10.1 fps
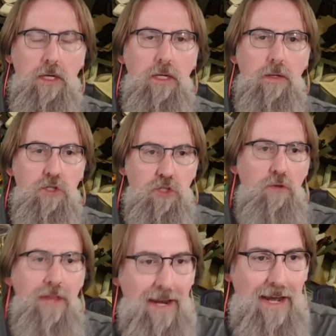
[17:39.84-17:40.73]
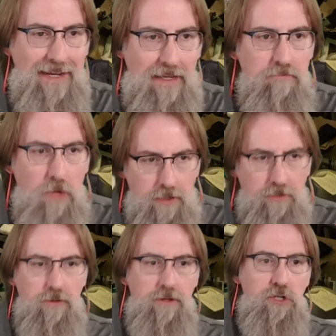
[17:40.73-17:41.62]
so that I can
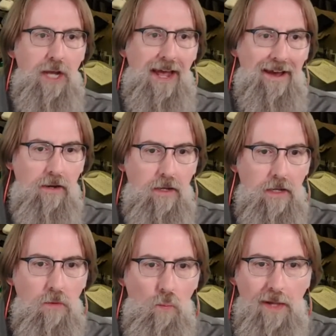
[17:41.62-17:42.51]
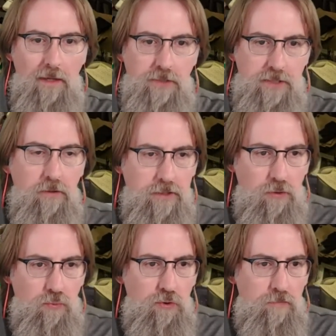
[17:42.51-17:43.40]
monitor the chat while I'm still in the
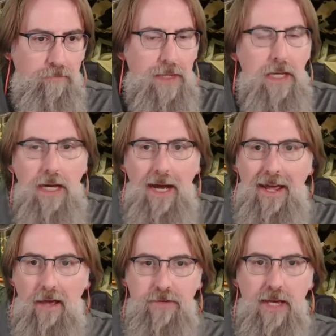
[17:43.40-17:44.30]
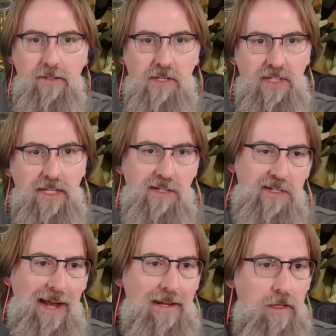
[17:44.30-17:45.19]
room. I have yet to see
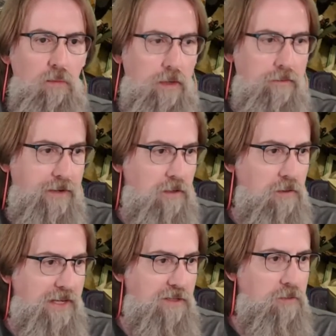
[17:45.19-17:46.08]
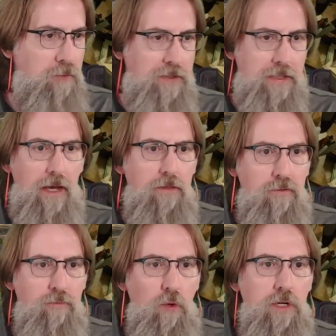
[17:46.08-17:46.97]
exactly what Finger Lakes has put together
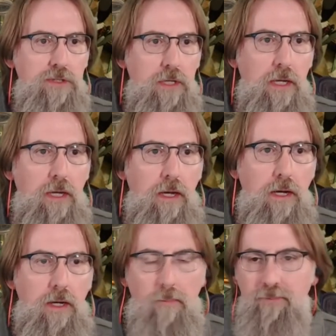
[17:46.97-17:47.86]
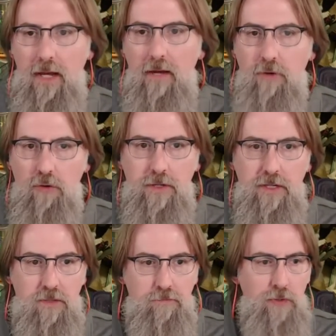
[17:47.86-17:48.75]
for us. I've heard that
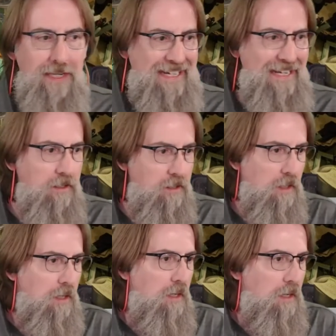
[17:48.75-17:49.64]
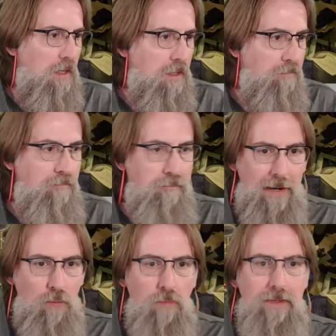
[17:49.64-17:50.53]
it's pretty neat, but I
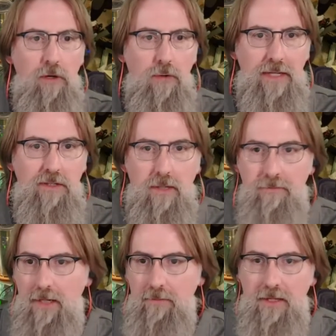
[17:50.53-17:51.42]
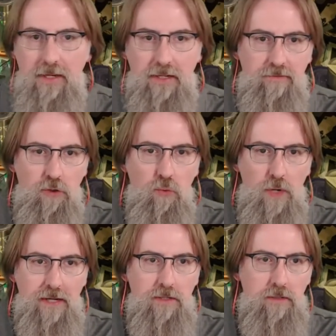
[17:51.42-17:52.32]
will be going in sometime in the next few
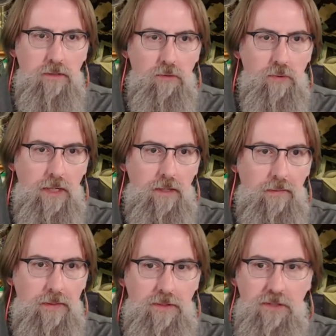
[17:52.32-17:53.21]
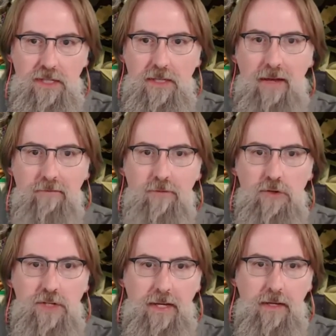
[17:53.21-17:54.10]
weeks to see that
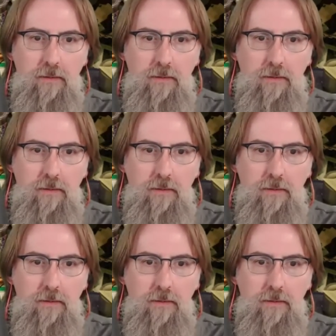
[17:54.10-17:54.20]
firsthand.